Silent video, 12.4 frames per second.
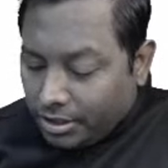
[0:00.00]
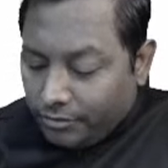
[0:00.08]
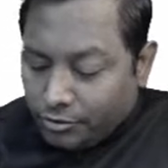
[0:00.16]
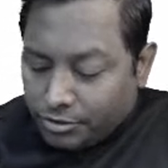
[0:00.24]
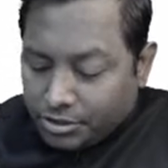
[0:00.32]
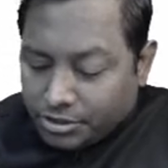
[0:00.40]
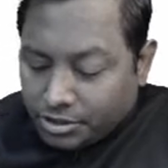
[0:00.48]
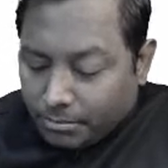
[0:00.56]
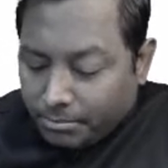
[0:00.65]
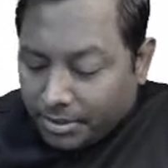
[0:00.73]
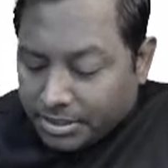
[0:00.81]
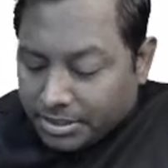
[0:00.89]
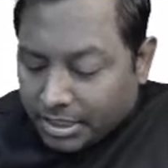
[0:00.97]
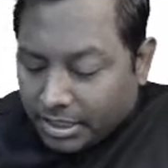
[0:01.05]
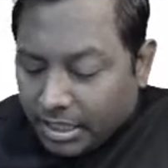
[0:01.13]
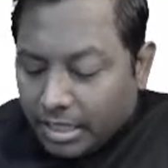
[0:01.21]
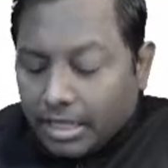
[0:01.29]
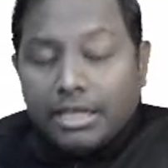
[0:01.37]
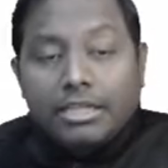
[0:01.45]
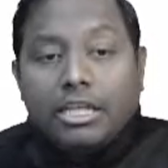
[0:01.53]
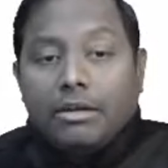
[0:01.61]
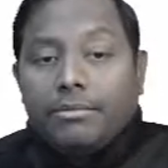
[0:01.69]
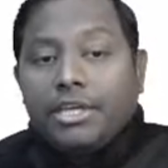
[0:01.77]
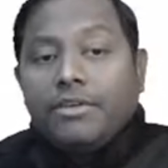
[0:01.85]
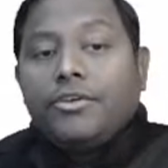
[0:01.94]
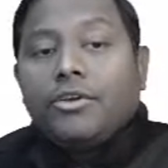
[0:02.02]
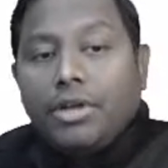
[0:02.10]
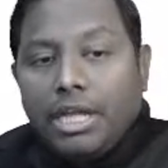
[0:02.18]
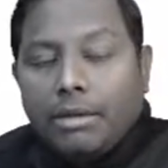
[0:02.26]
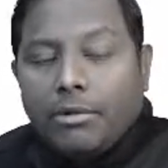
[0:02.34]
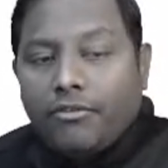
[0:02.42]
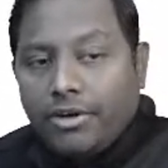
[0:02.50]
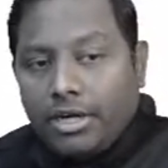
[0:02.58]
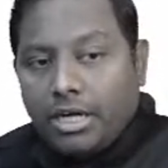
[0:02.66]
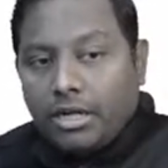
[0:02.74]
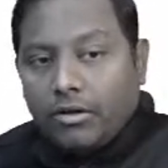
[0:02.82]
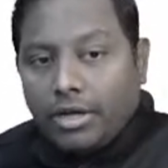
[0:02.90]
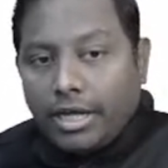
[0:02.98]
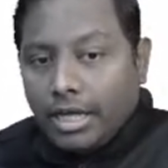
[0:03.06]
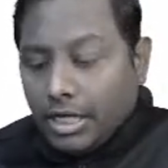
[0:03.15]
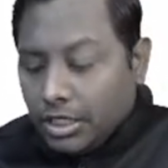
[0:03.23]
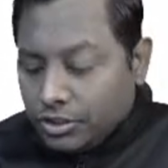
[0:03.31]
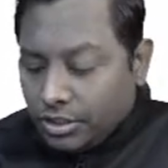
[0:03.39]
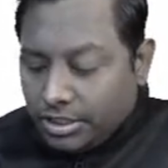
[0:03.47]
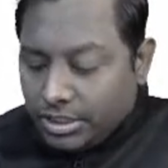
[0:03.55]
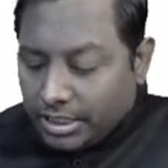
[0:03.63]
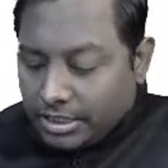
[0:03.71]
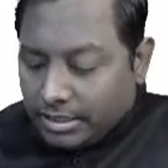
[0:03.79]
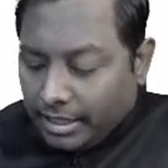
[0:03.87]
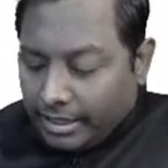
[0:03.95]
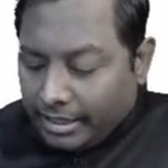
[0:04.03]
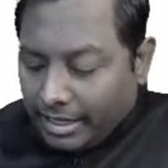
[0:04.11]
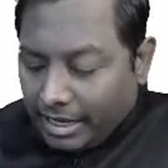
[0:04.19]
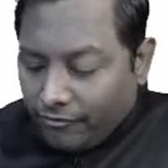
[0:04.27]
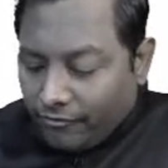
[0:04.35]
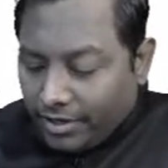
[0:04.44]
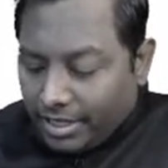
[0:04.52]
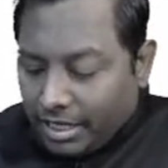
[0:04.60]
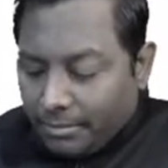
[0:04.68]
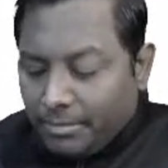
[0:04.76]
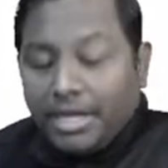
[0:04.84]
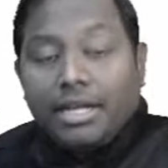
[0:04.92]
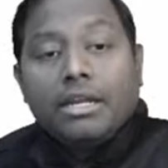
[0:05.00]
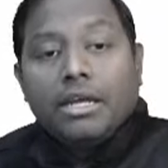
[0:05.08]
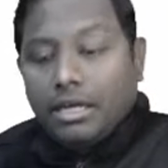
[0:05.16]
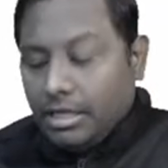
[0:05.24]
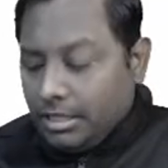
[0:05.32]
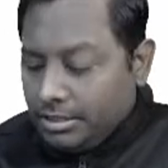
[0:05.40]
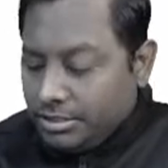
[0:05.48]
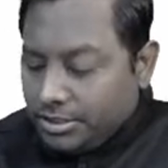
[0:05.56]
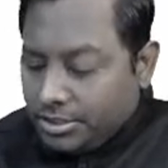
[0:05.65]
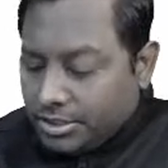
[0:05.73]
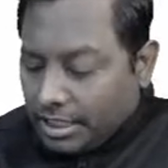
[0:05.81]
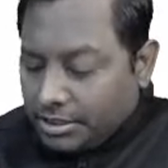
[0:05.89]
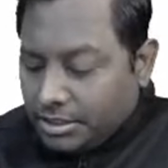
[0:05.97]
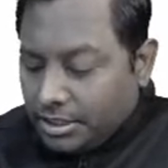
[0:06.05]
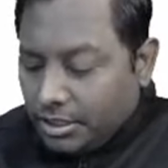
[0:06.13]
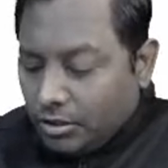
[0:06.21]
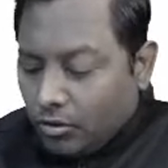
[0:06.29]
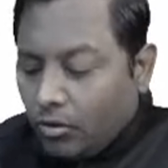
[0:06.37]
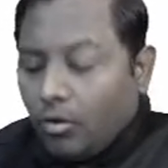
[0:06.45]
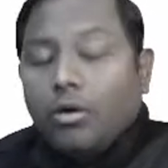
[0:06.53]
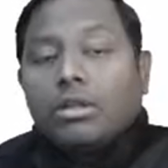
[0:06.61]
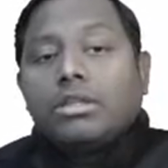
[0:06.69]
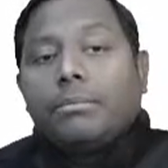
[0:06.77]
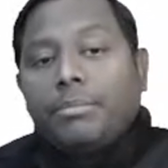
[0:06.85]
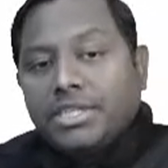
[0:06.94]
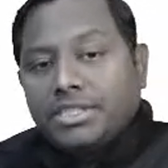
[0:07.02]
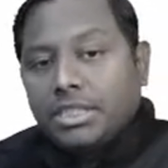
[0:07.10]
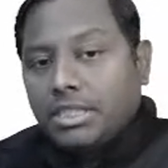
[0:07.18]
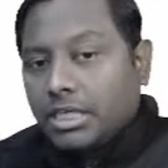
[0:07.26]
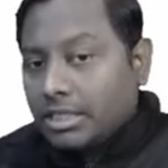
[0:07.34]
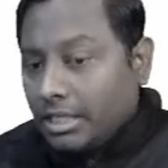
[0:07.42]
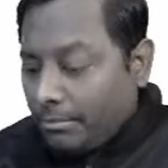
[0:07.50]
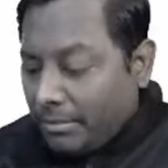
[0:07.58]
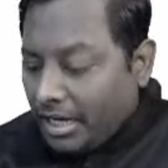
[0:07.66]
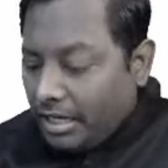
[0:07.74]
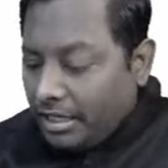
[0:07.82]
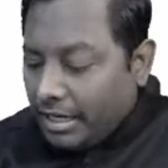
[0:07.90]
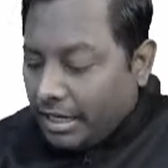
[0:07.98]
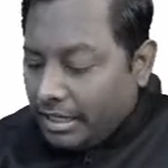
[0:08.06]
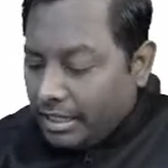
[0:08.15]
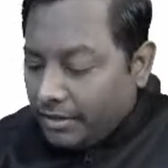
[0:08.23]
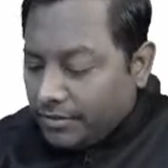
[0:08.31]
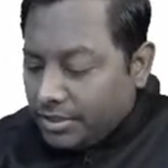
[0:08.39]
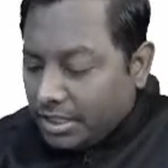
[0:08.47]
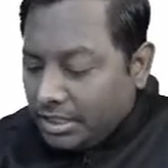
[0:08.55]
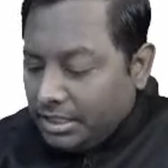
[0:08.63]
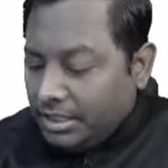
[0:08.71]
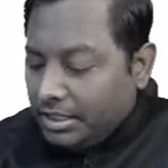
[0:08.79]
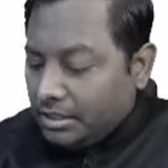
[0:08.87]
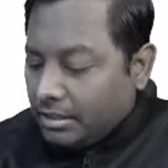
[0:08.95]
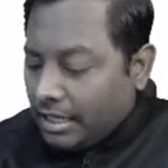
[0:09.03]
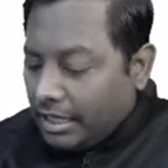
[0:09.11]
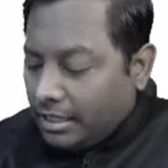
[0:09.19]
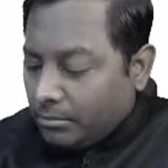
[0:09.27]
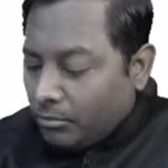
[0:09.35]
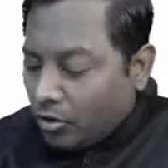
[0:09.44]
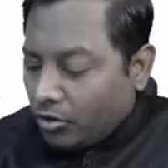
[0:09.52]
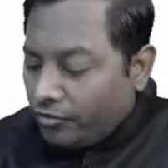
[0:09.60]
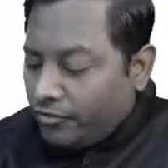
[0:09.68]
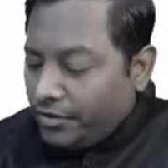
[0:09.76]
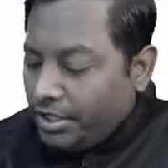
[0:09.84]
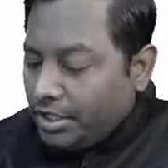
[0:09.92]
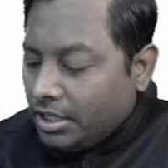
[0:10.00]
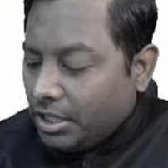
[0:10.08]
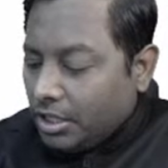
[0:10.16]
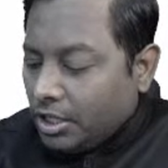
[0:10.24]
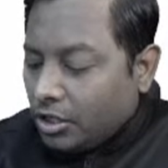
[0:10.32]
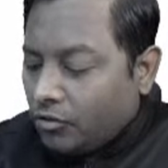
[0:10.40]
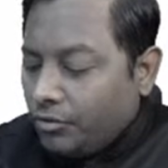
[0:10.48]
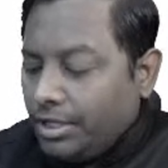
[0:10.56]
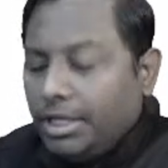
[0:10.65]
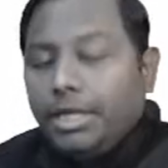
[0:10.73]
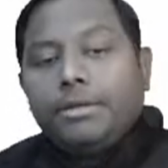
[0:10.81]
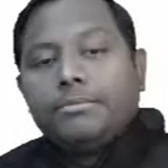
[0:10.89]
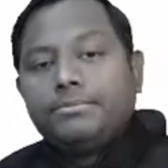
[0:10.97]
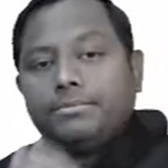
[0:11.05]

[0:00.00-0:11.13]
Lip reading: give you this term basic. They'll be giving you name of a drug. Okay, so drugs like amphetamine, strychnine, all the basic drugs, they're mainly ending with the ene, right? Morphine, quinine.